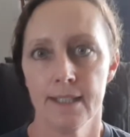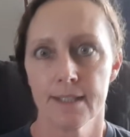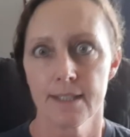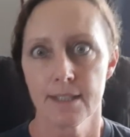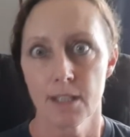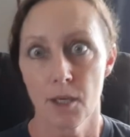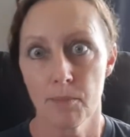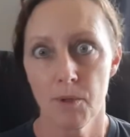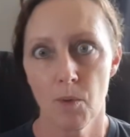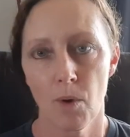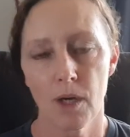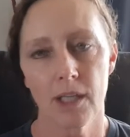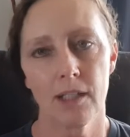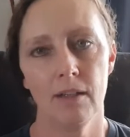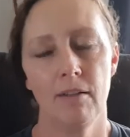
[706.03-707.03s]
since I'll be
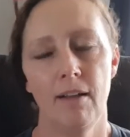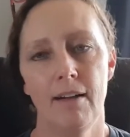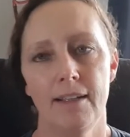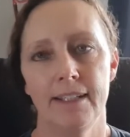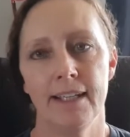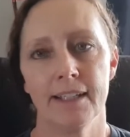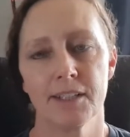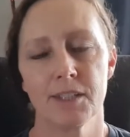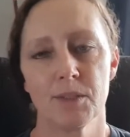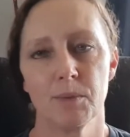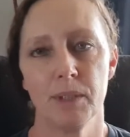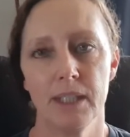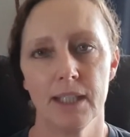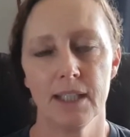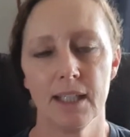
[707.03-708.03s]
working a lot next
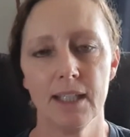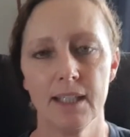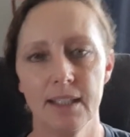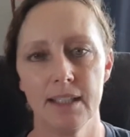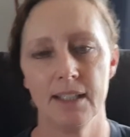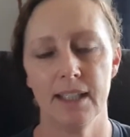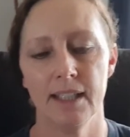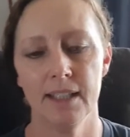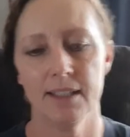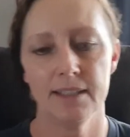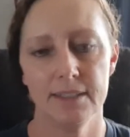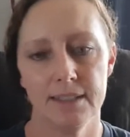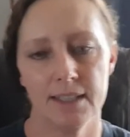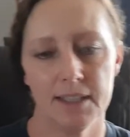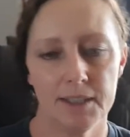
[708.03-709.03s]
week.
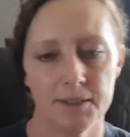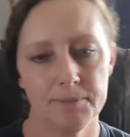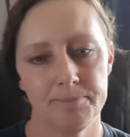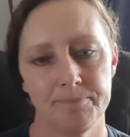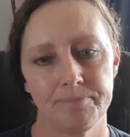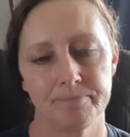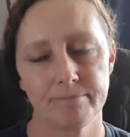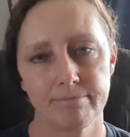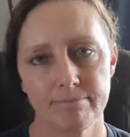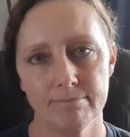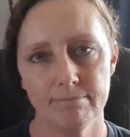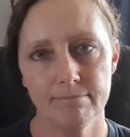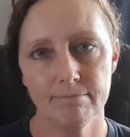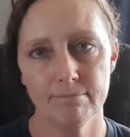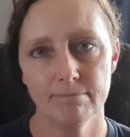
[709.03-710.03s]
And
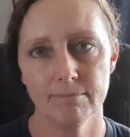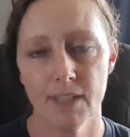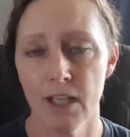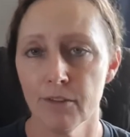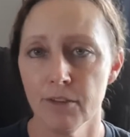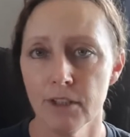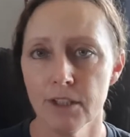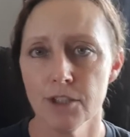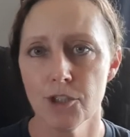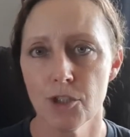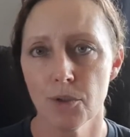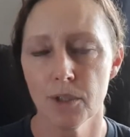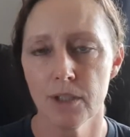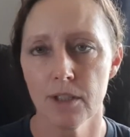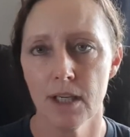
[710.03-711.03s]
I really
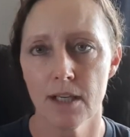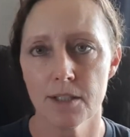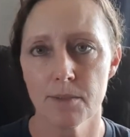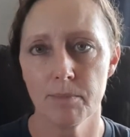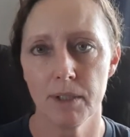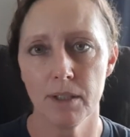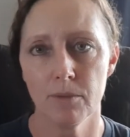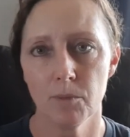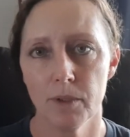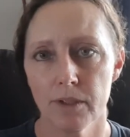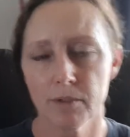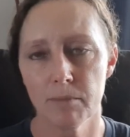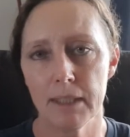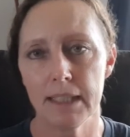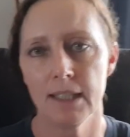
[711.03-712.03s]
enjoy you guys being
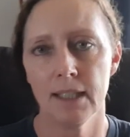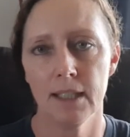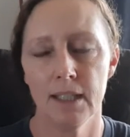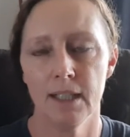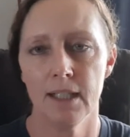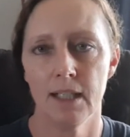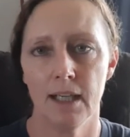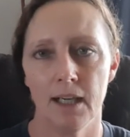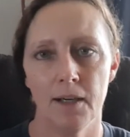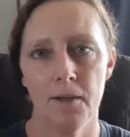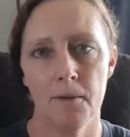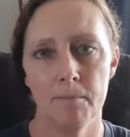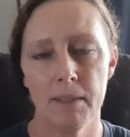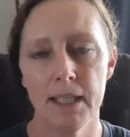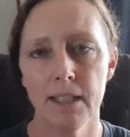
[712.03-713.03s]
with me.
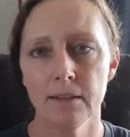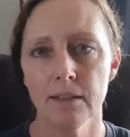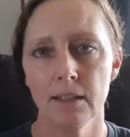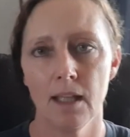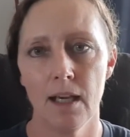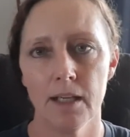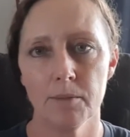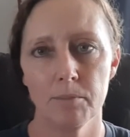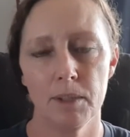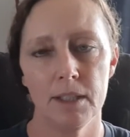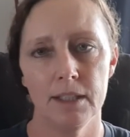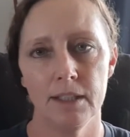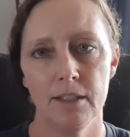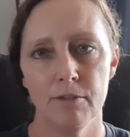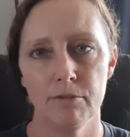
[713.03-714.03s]
Hit the like
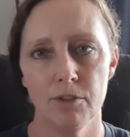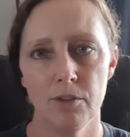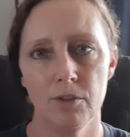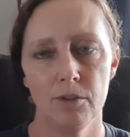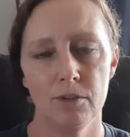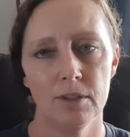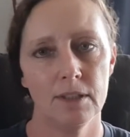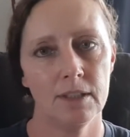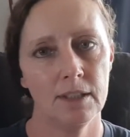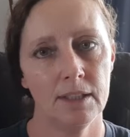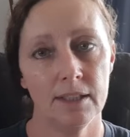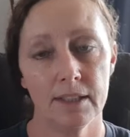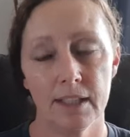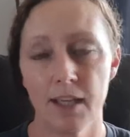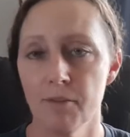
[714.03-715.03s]
button if you
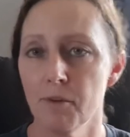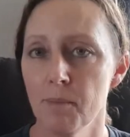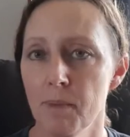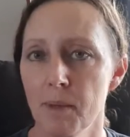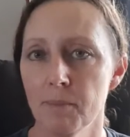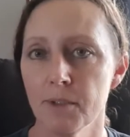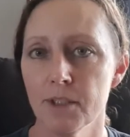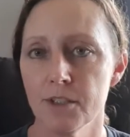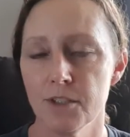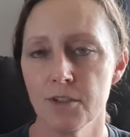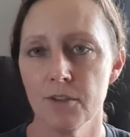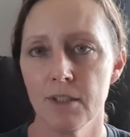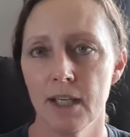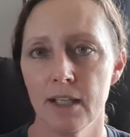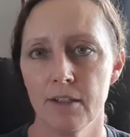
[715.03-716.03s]
can remember to
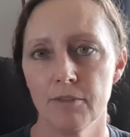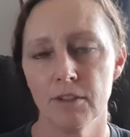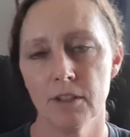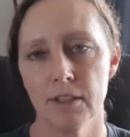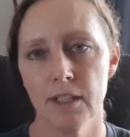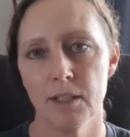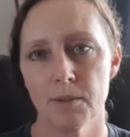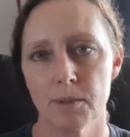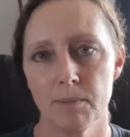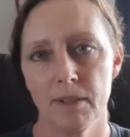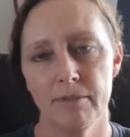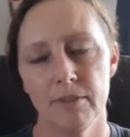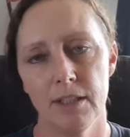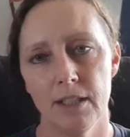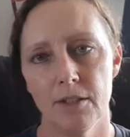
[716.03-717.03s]
do that. It really helps
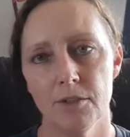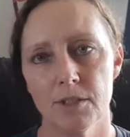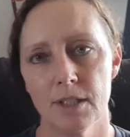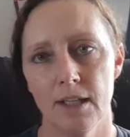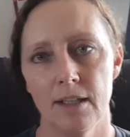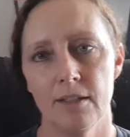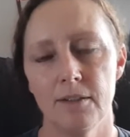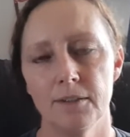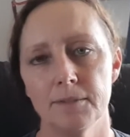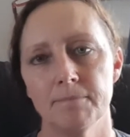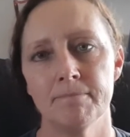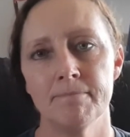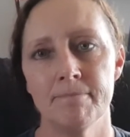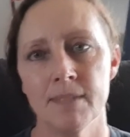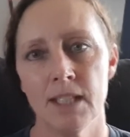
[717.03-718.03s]
my videos out.
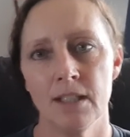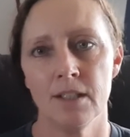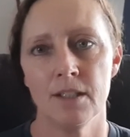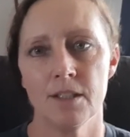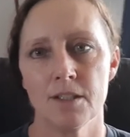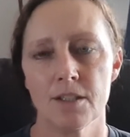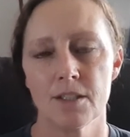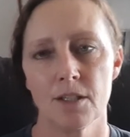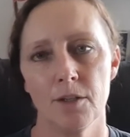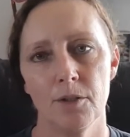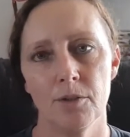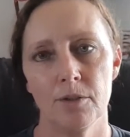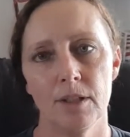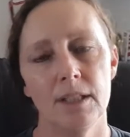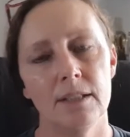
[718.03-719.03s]

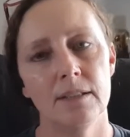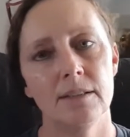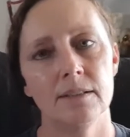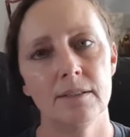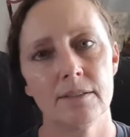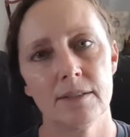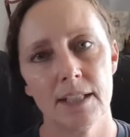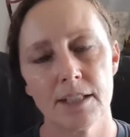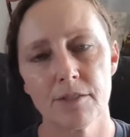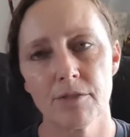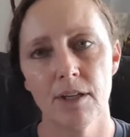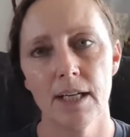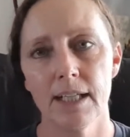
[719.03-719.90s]
So thanks for